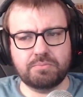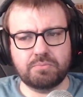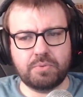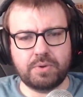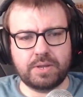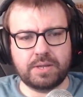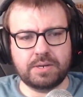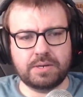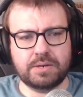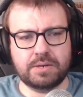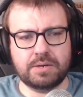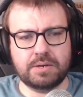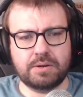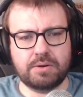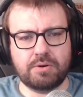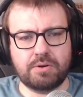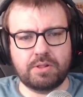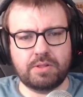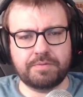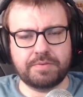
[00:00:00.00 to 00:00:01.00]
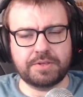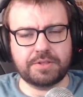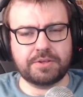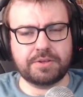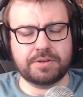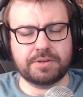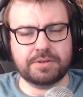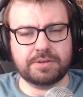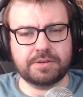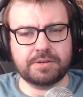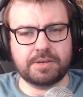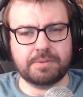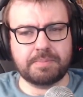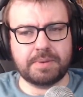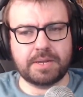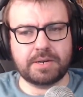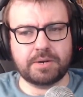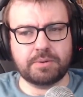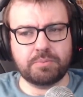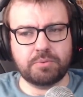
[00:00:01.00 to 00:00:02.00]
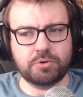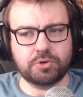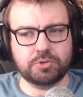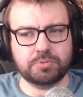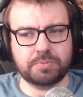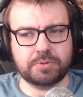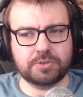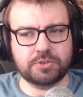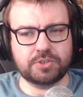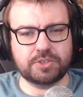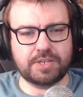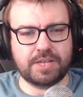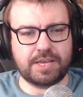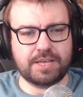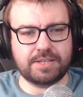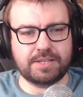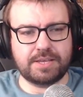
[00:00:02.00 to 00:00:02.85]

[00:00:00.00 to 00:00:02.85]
when all of a sudden Commander Washburn states